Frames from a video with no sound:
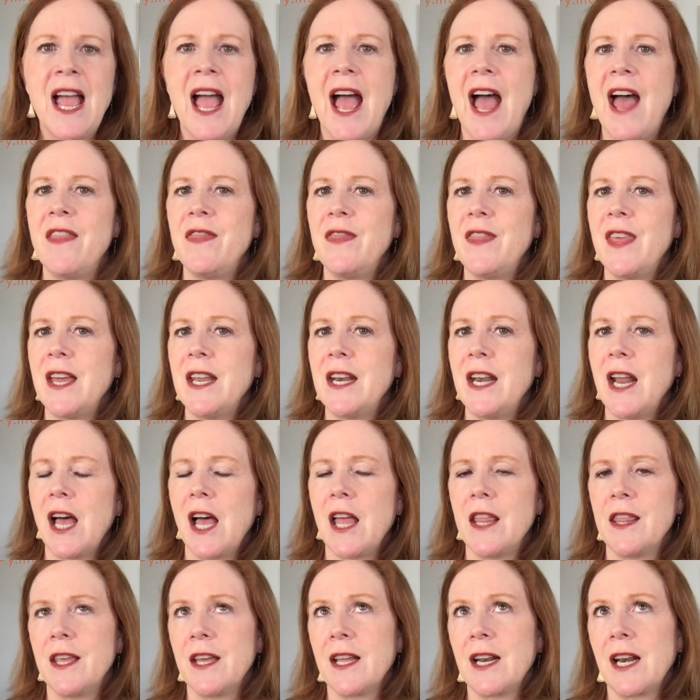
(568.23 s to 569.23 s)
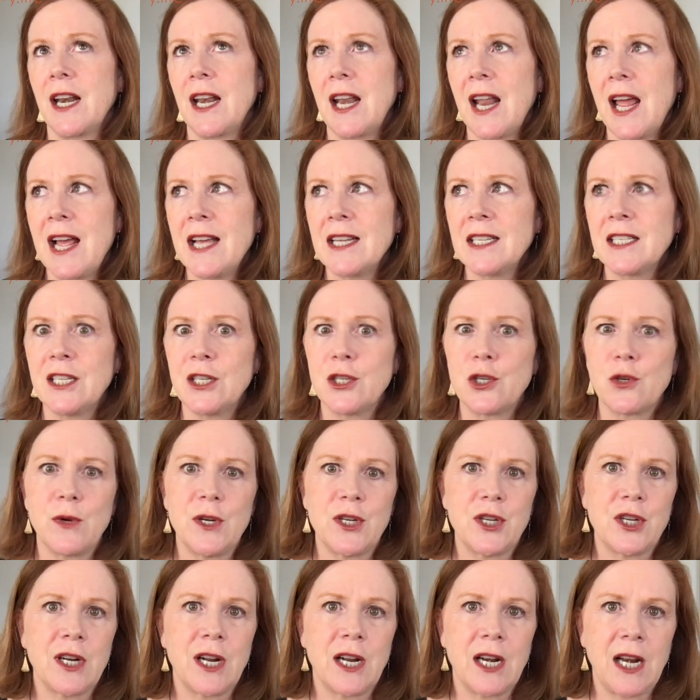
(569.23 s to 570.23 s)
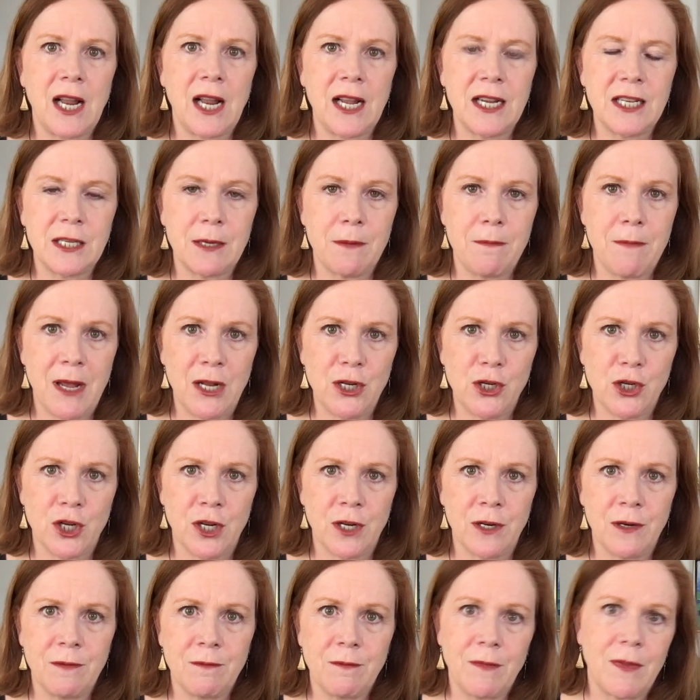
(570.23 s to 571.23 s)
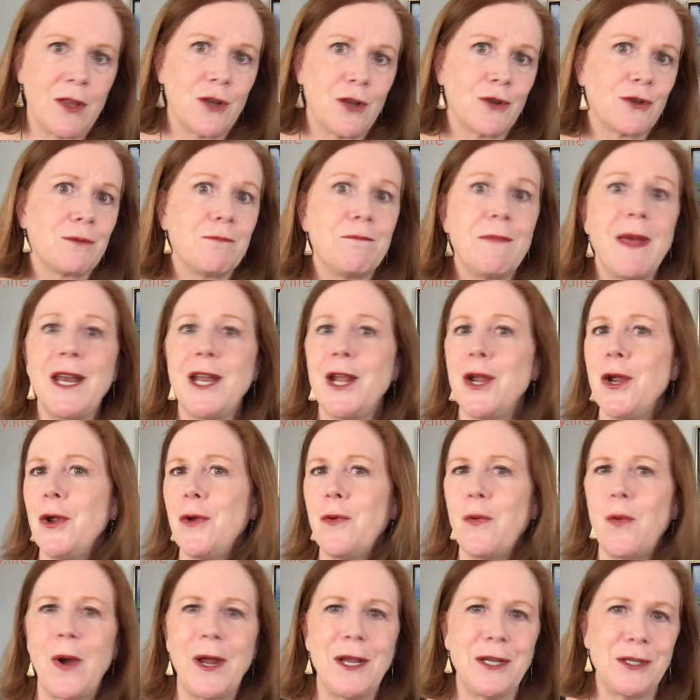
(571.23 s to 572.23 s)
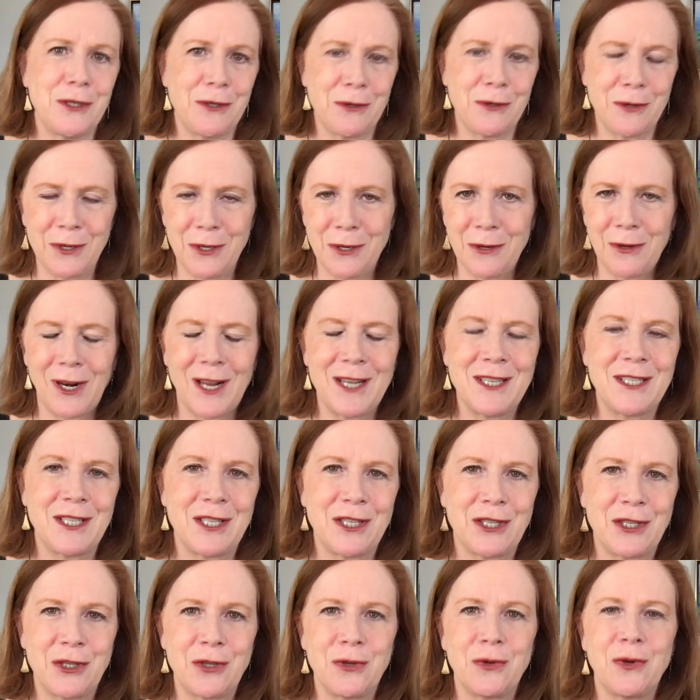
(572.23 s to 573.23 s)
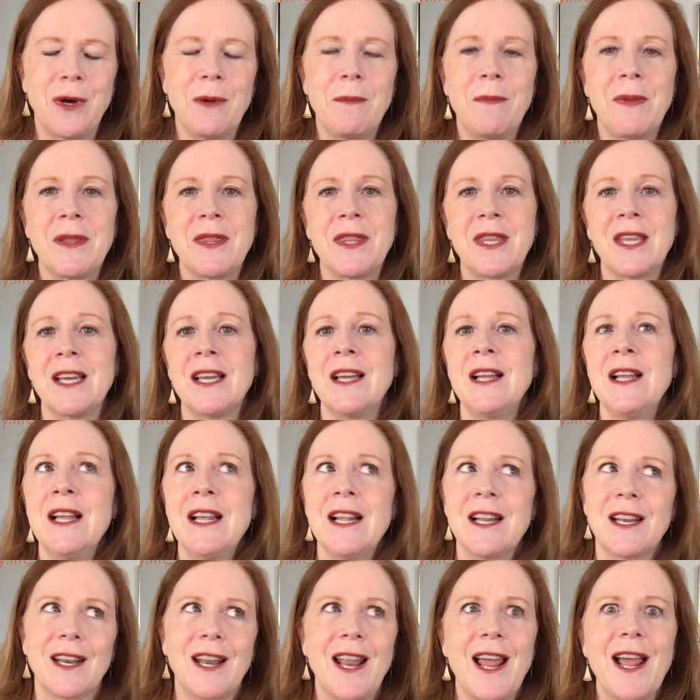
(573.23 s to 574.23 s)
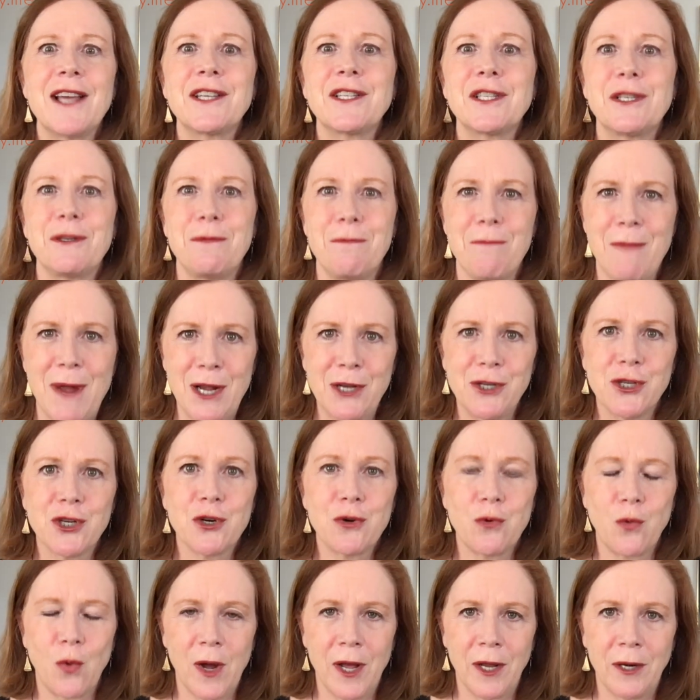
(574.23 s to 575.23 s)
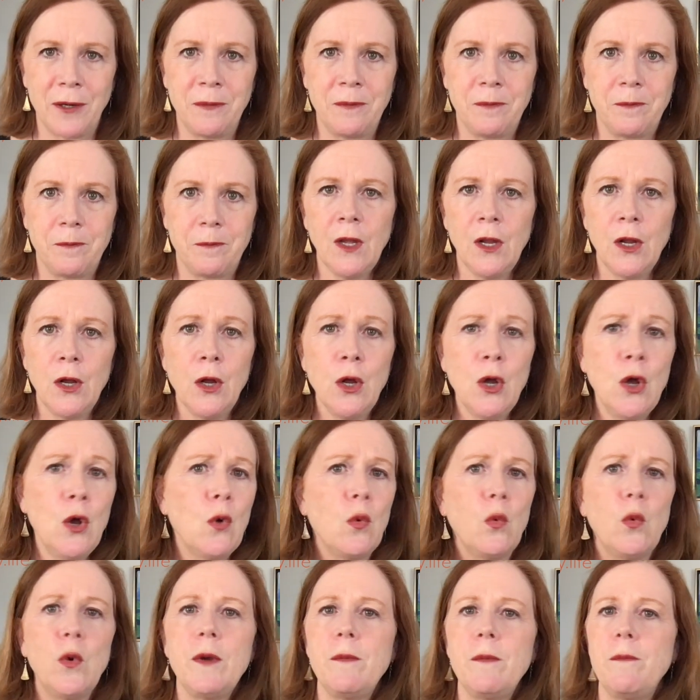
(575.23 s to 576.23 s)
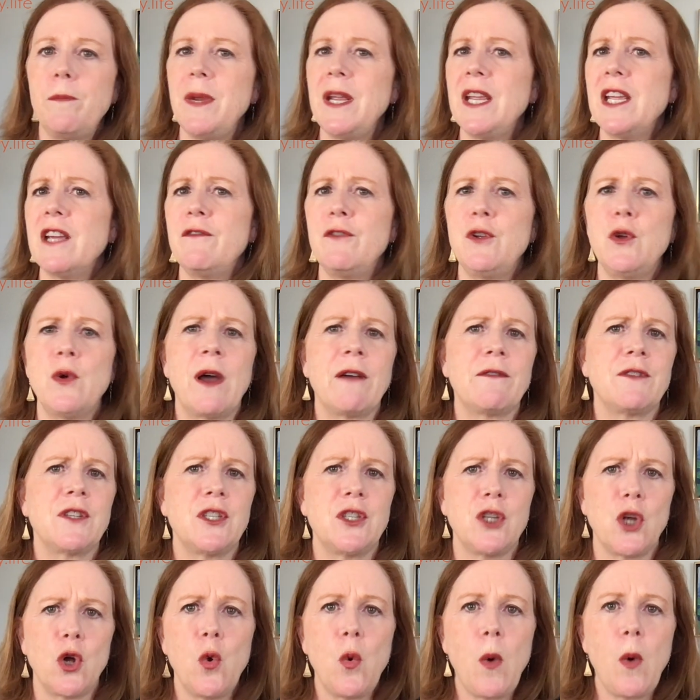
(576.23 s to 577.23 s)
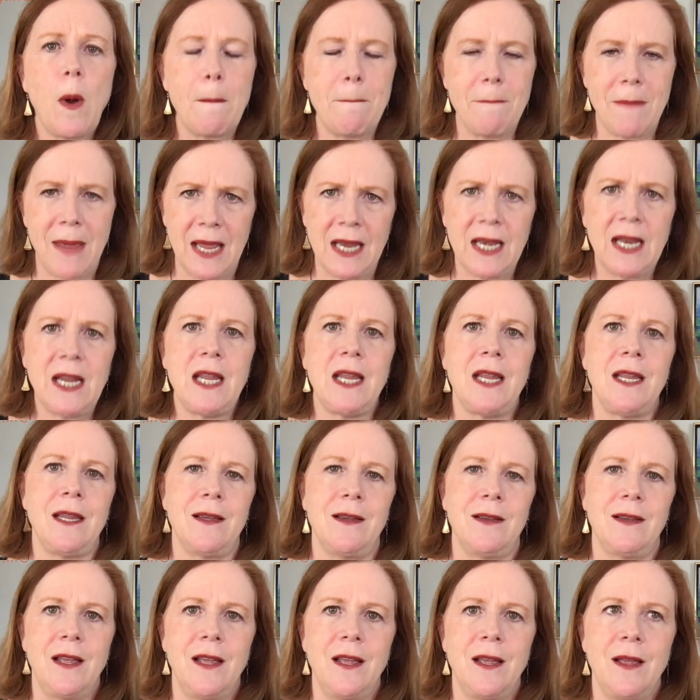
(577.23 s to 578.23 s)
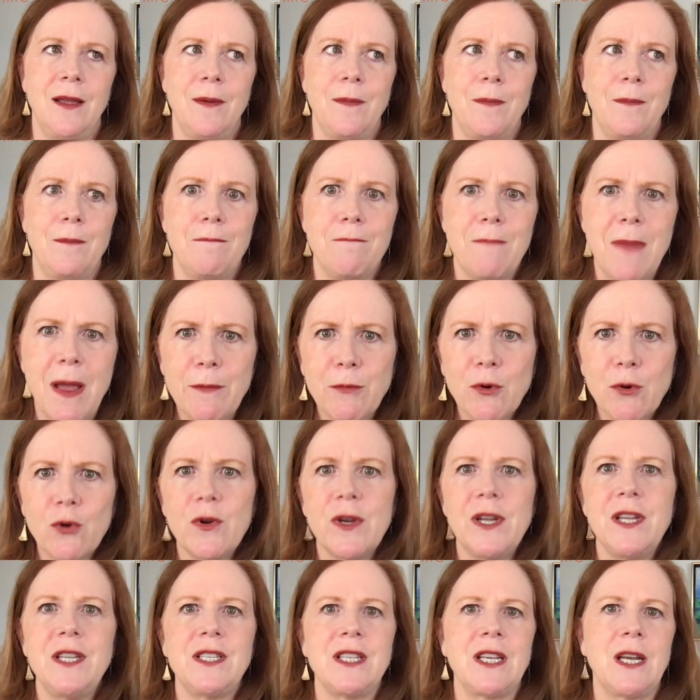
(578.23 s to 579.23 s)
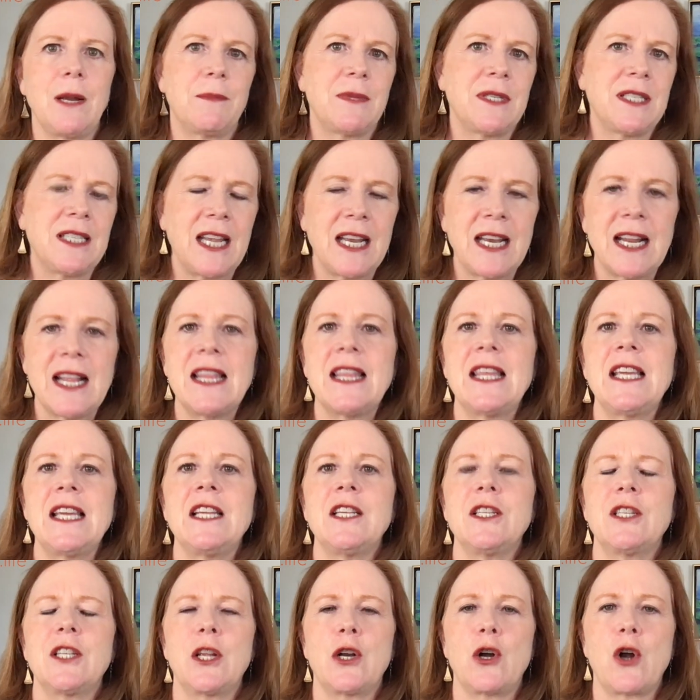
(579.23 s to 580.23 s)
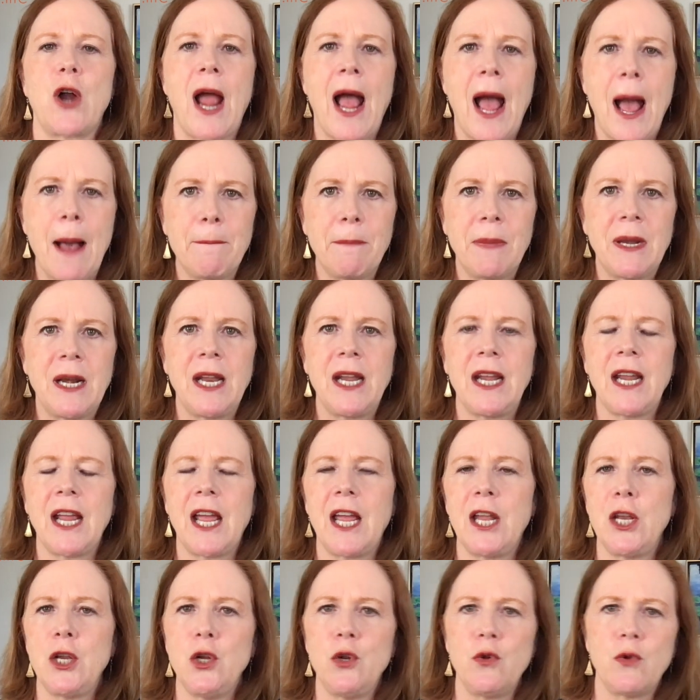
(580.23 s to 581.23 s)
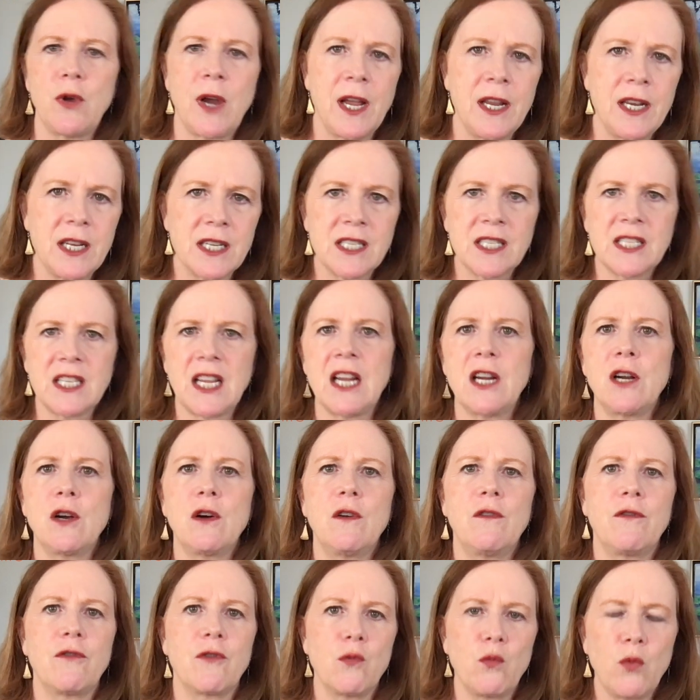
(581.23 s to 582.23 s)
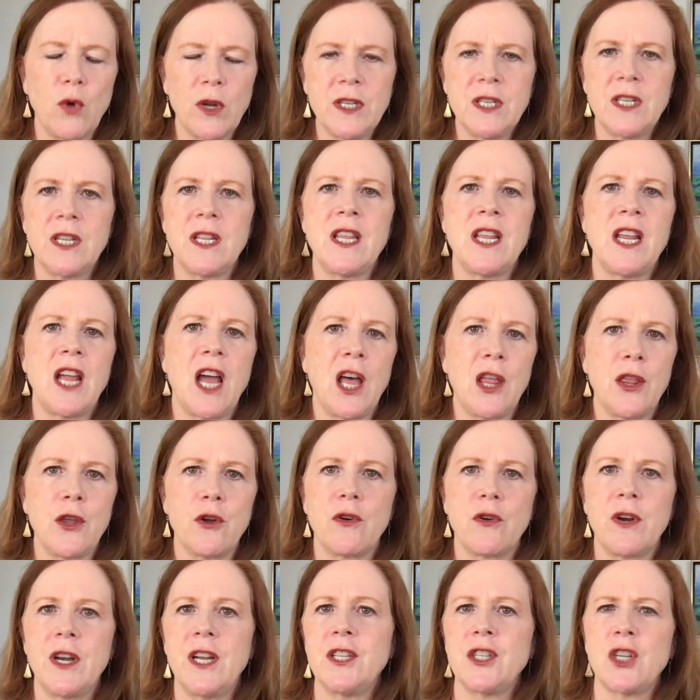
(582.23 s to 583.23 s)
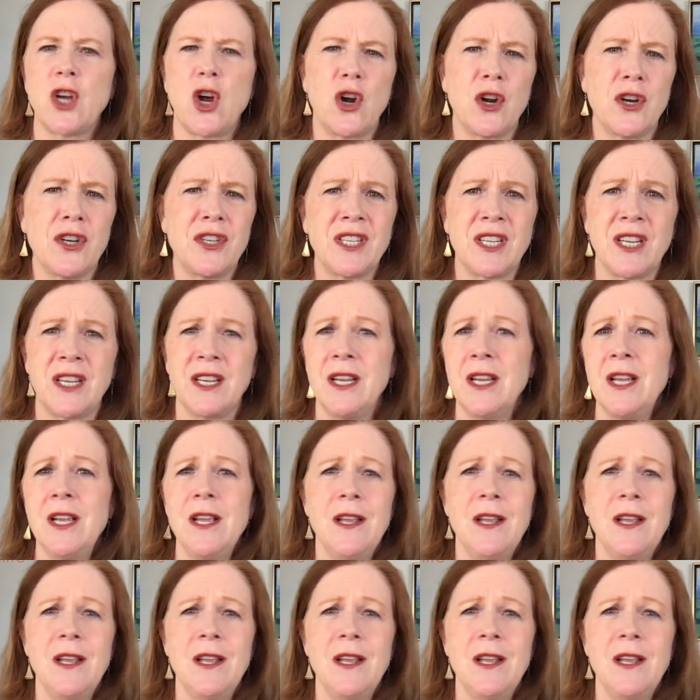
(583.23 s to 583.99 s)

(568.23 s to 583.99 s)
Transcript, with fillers: And then the last situation I'd like to mention, there's many ways you can utilize this tool, but the last major one would be if you have so many memories and upsetting things that are happening and you kind of cycle from one to the other and it's hard to